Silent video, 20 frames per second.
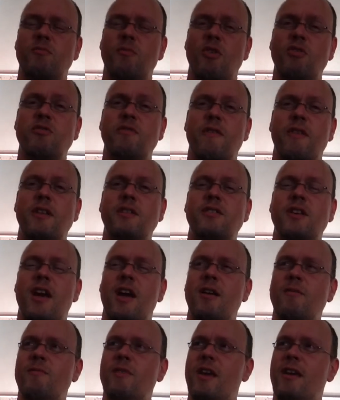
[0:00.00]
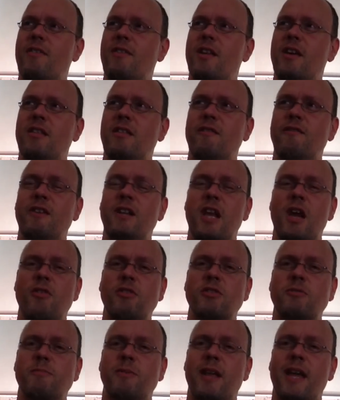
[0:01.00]
of the time then the video
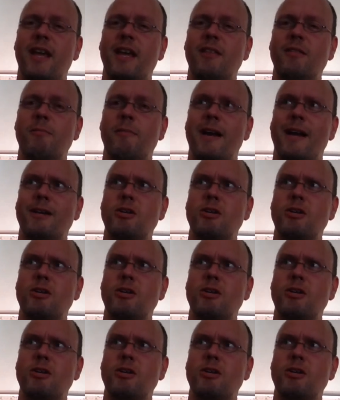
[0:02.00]
is playing